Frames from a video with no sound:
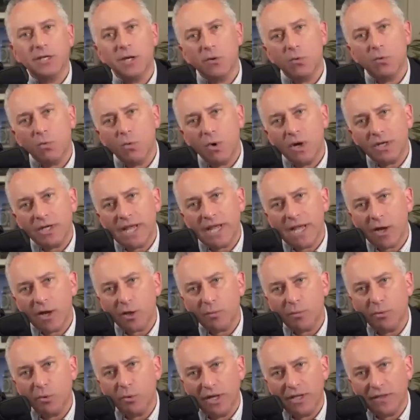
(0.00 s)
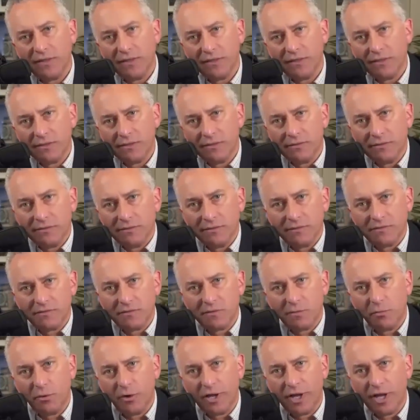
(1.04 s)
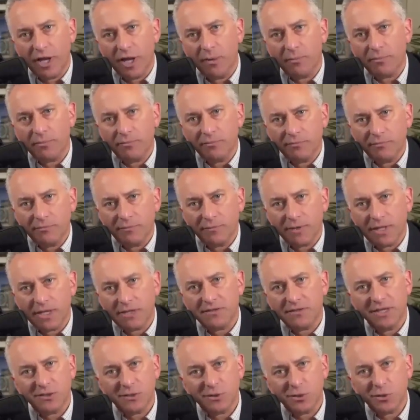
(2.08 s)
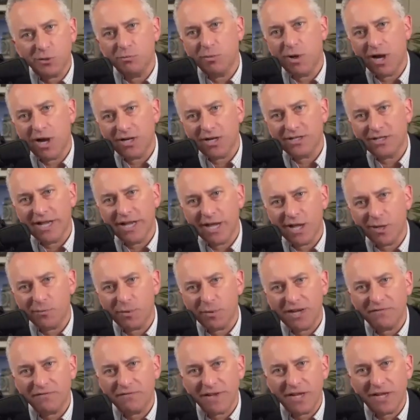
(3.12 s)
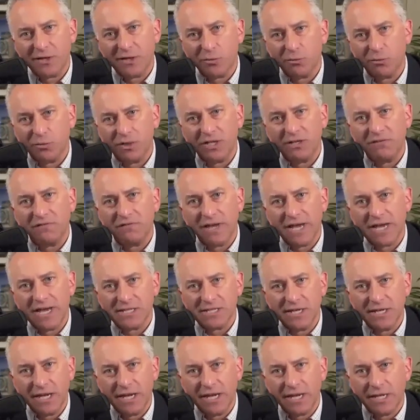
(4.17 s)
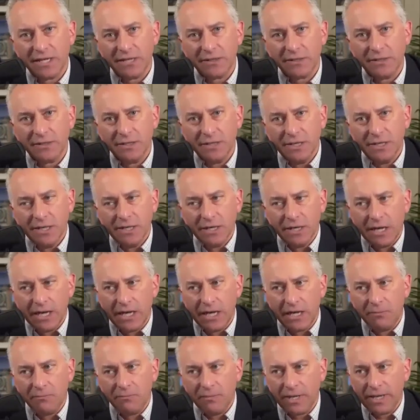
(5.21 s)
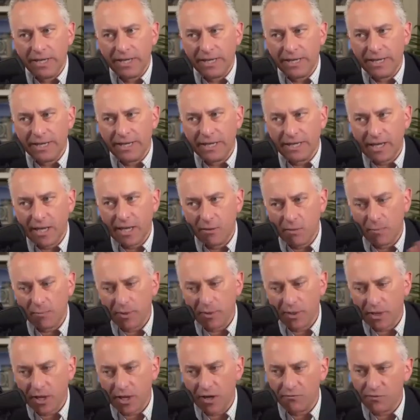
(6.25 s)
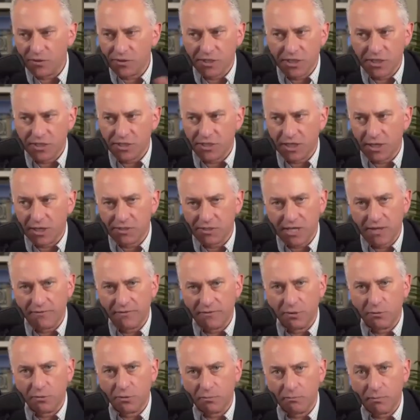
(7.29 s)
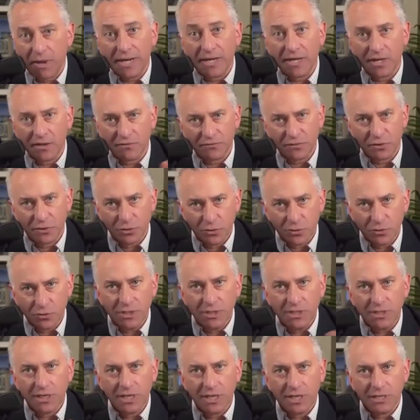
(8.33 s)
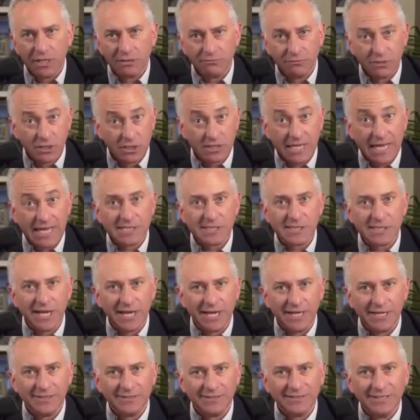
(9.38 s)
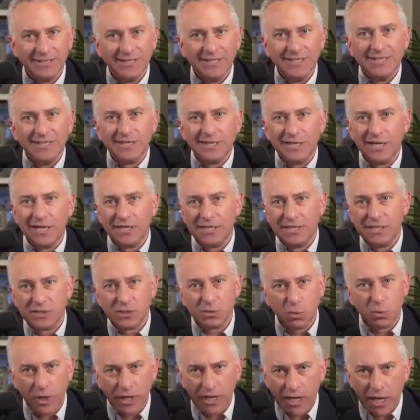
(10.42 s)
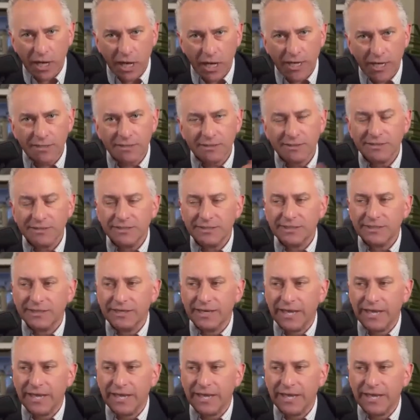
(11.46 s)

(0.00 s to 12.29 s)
one counterpoint to bring up, not to get too bogged down, but I found it really fascinating. And it came up in a conversation I was having with my nephew just last night. Mm-hmm. He's 29. Mm-hmm.